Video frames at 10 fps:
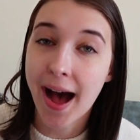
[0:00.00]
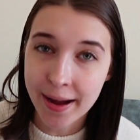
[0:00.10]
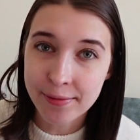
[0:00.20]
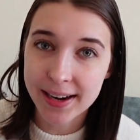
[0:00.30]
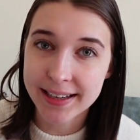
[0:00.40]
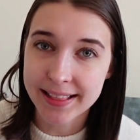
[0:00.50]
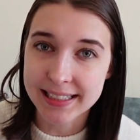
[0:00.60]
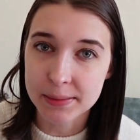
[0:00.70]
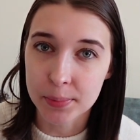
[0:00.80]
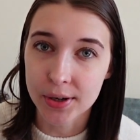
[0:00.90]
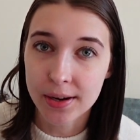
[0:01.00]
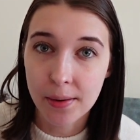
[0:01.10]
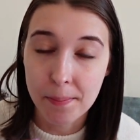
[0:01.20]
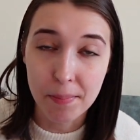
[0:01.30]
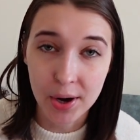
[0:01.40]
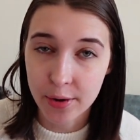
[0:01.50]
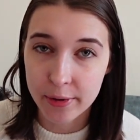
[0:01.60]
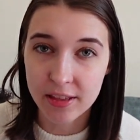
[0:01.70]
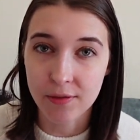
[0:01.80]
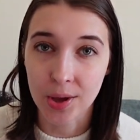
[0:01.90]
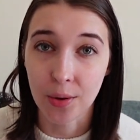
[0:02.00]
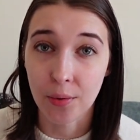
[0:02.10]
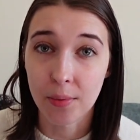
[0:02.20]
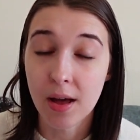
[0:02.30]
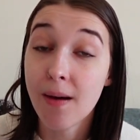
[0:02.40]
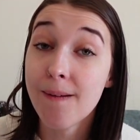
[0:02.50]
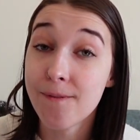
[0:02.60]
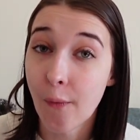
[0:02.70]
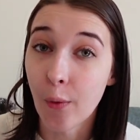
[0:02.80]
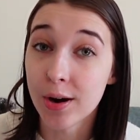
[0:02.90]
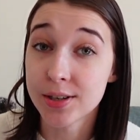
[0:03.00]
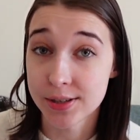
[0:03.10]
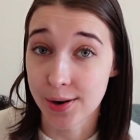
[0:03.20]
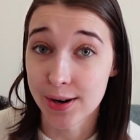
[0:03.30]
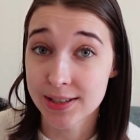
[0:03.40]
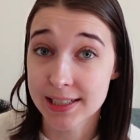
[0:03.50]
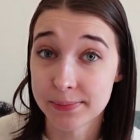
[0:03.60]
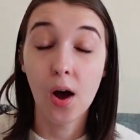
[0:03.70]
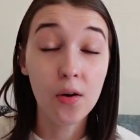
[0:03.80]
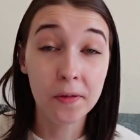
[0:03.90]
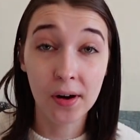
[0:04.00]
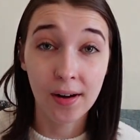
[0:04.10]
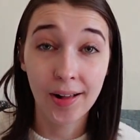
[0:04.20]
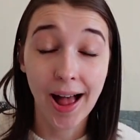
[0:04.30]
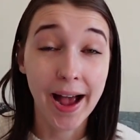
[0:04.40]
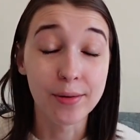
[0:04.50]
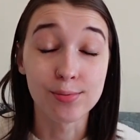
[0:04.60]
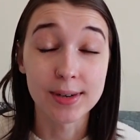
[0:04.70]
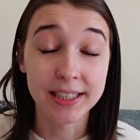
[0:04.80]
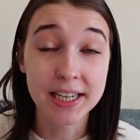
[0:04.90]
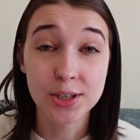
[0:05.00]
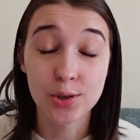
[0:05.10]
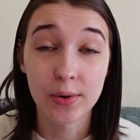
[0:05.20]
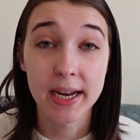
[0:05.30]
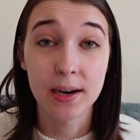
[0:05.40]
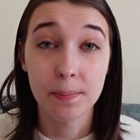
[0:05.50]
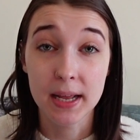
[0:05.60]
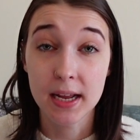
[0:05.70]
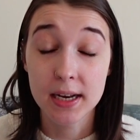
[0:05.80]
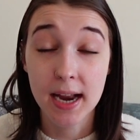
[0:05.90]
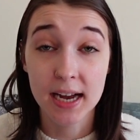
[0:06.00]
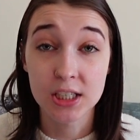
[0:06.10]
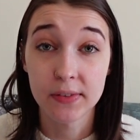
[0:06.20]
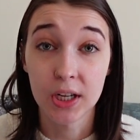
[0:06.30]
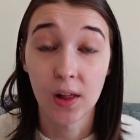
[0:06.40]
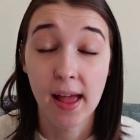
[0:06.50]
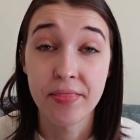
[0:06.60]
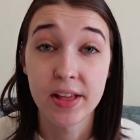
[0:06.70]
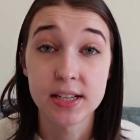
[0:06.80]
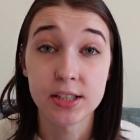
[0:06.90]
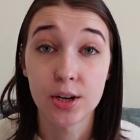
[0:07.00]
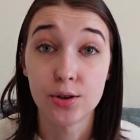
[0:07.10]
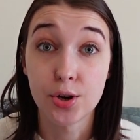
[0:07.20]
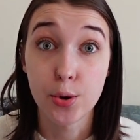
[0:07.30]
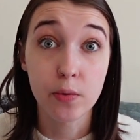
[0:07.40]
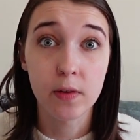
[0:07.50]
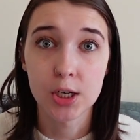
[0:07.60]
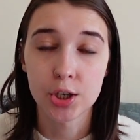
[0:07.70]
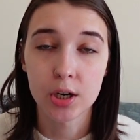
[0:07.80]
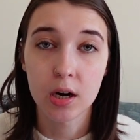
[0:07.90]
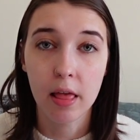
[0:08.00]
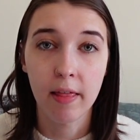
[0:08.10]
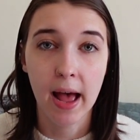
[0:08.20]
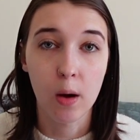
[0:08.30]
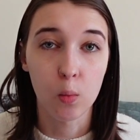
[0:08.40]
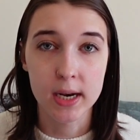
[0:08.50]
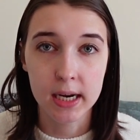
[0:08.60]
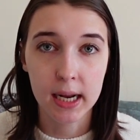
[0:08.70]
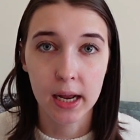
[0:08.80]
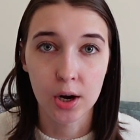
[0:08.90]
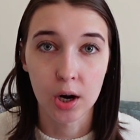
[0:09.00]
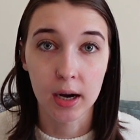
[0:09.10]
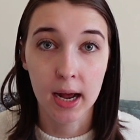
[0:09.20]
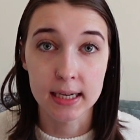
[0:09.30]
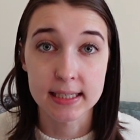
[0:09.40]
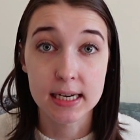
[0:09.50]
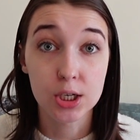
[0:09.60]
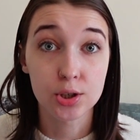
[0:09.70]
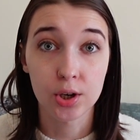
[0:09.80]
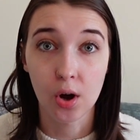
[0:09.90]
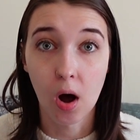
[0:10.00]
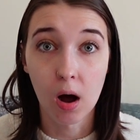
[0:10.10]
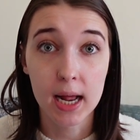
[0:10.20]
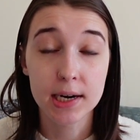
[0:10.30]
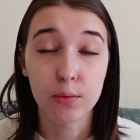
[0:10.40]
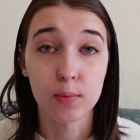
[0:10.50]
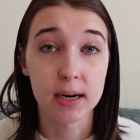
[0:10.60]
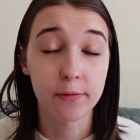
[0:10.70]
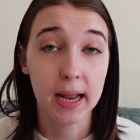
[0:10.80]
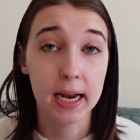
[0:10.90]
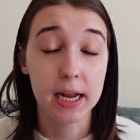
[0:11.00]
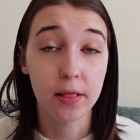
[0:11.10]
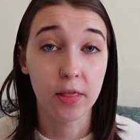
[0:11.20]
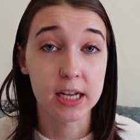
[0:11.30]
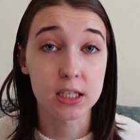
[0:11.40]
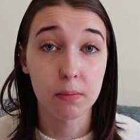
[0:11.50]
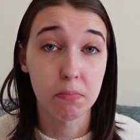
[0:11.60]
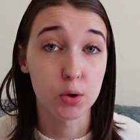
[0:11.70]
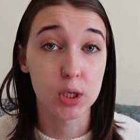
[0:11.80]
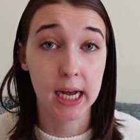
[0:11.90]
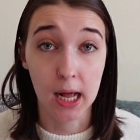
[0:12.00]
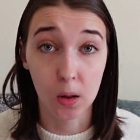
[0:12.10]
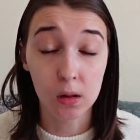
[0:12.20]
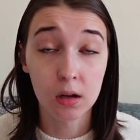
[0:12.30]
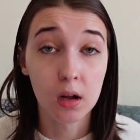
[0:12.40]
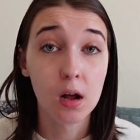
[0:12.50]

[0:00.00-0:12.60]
I rated this book, Murder with a View, 4 stars. Overall, I really enjoyed being in Nashville and this new venture that Whitney and her cousin took on, renovating this motel,